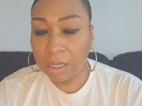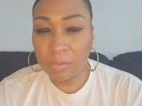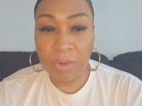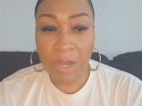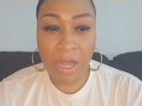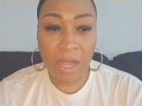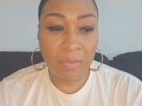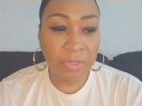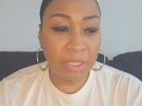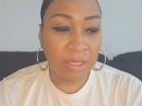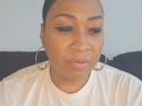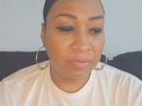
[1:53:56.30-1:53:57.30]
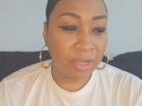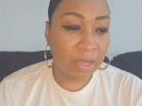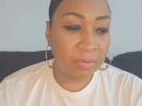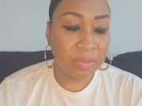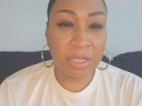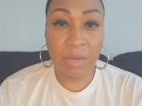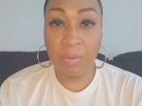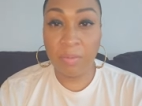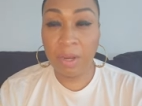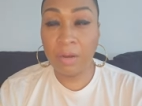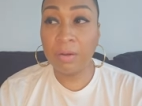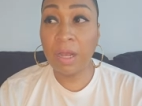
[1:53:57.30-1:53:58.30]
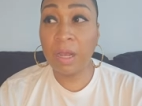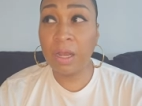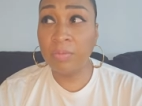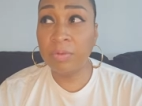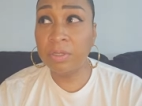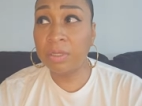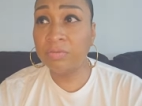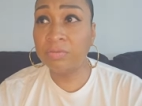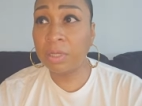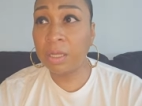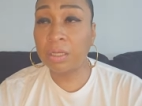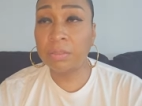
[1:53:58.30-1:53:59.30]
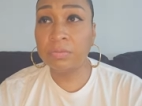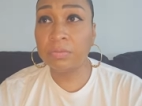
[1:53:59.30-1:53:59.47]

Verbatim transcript: but i believe i'm the type of parent i believe that